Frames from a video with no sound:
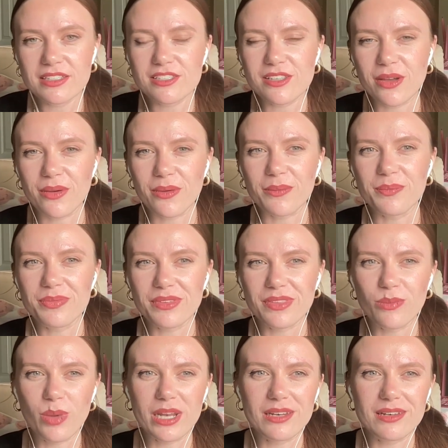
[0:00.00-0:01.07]
So
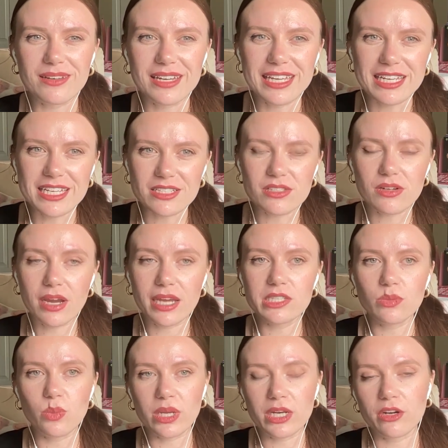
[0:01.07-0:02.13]
when he is trying
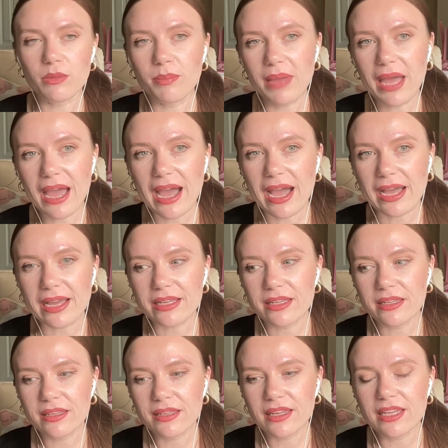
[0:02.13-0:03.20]
to win her back,
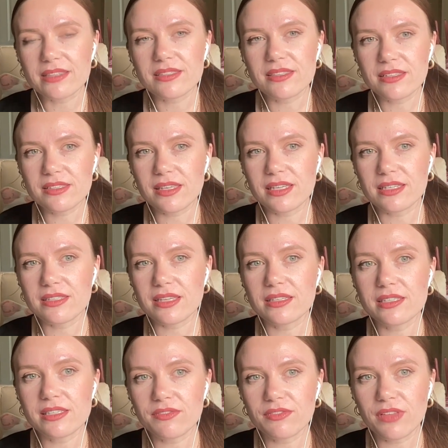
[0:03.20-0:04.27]
it's this, like,
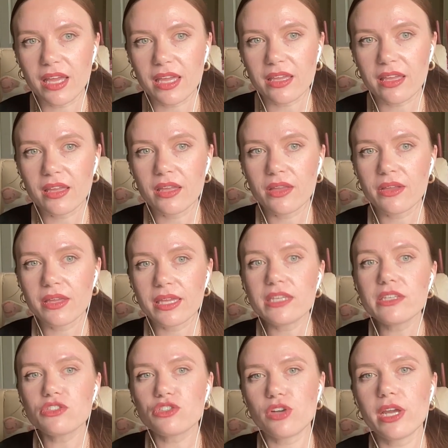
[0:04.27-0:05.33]
sense of, like,
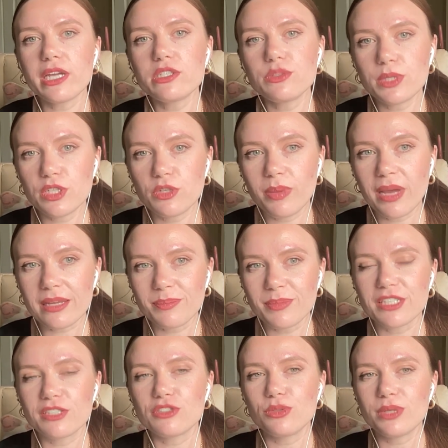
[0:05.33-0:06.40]
he's trying to win you back
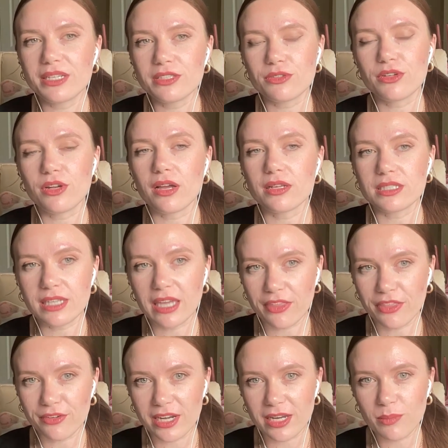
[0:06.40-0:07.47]
because you guys are not
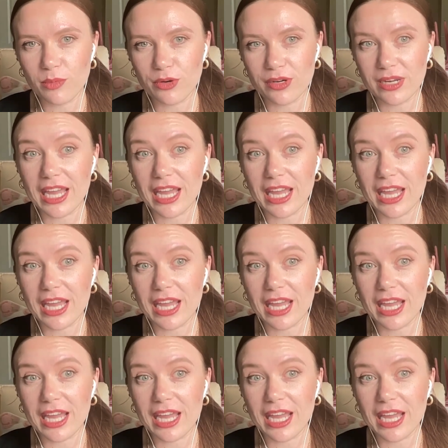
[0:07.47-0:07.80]
together anymore.